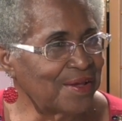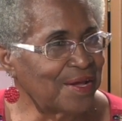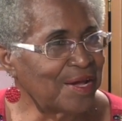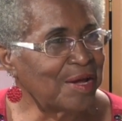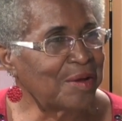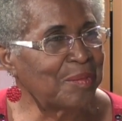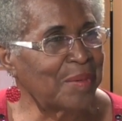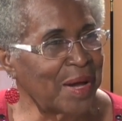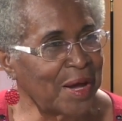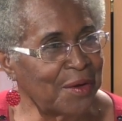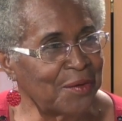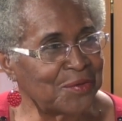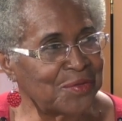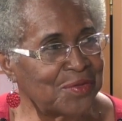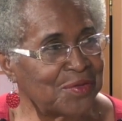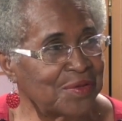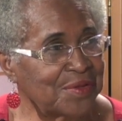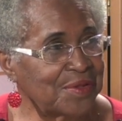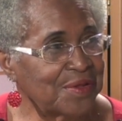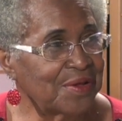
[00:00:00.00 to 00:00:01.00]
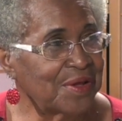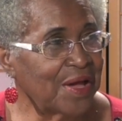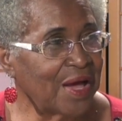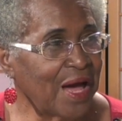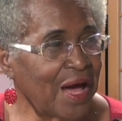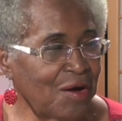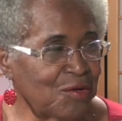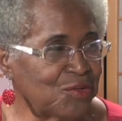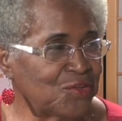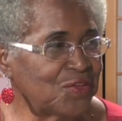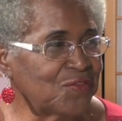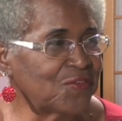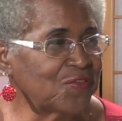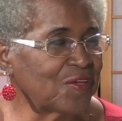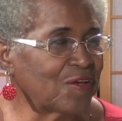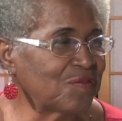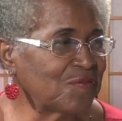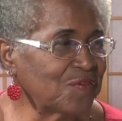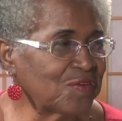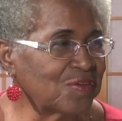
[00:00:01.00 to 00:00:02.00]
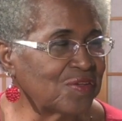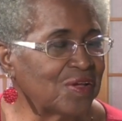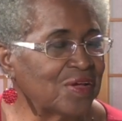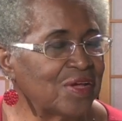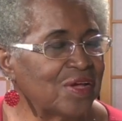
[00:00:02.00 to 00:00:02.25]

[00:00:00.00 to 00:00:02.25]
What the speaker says: about how she suffered.